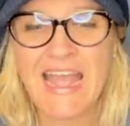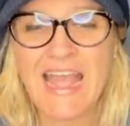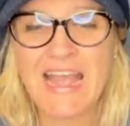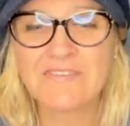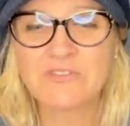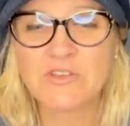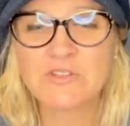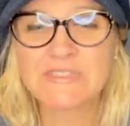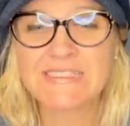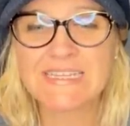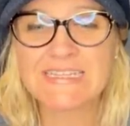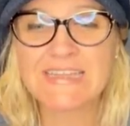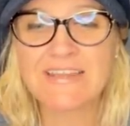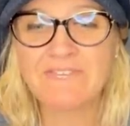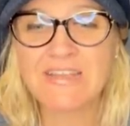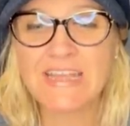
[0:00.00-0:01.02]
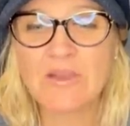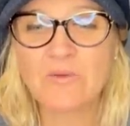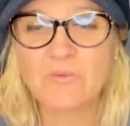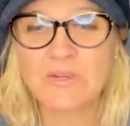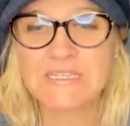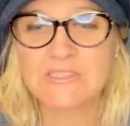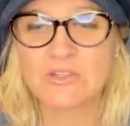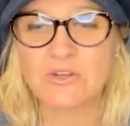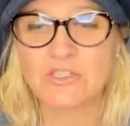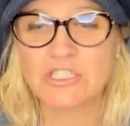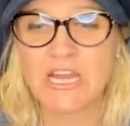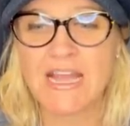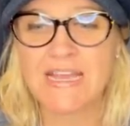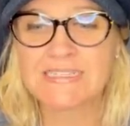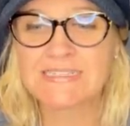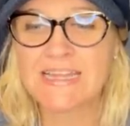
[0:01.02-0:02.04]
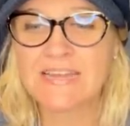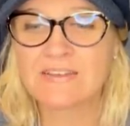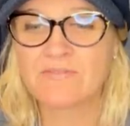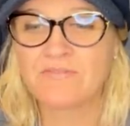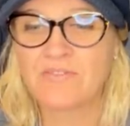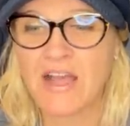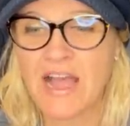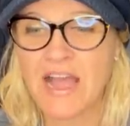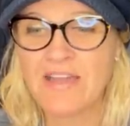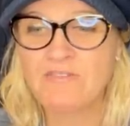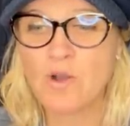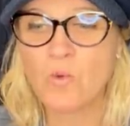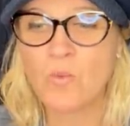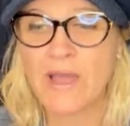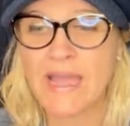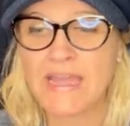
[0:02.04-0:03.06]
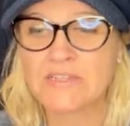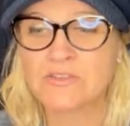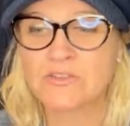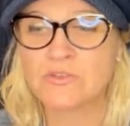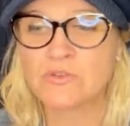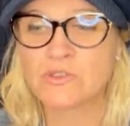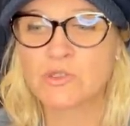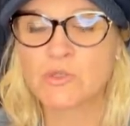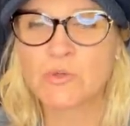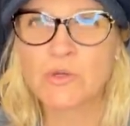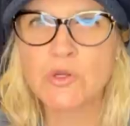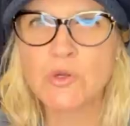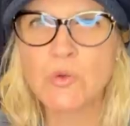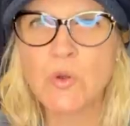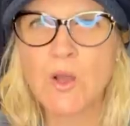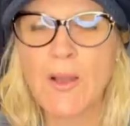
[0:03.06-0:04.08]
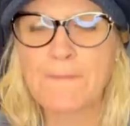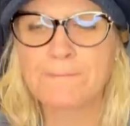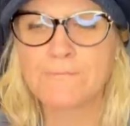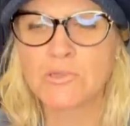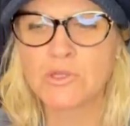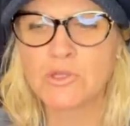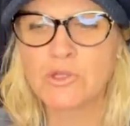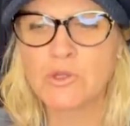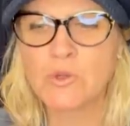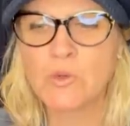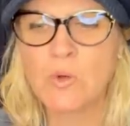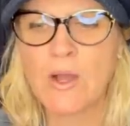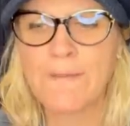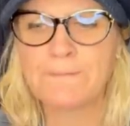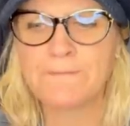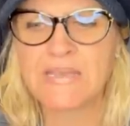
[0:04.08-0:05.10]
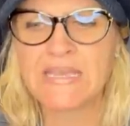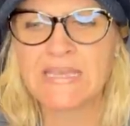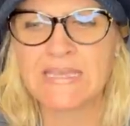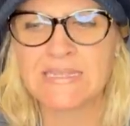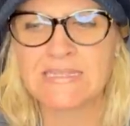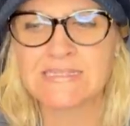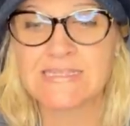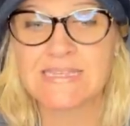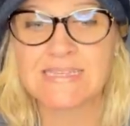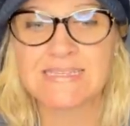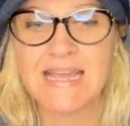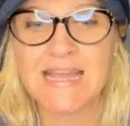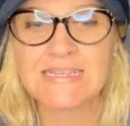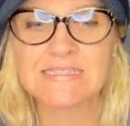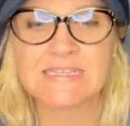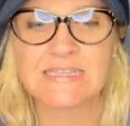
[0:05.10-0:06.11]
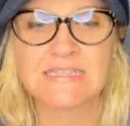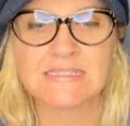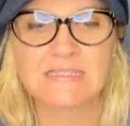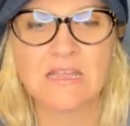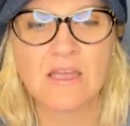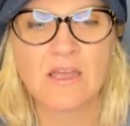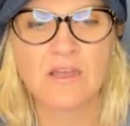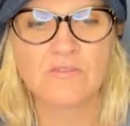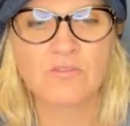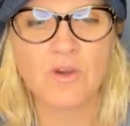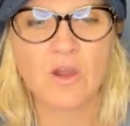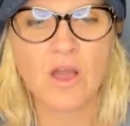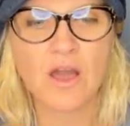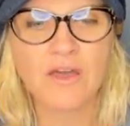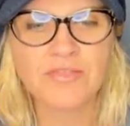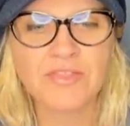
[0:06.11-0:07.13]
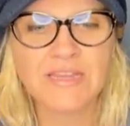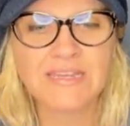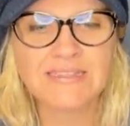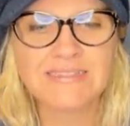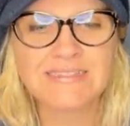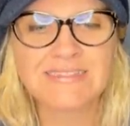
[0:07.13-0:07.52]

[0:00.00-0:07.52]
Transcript: After significant research, I sent five away to True Blue Beans in Texas for authentic...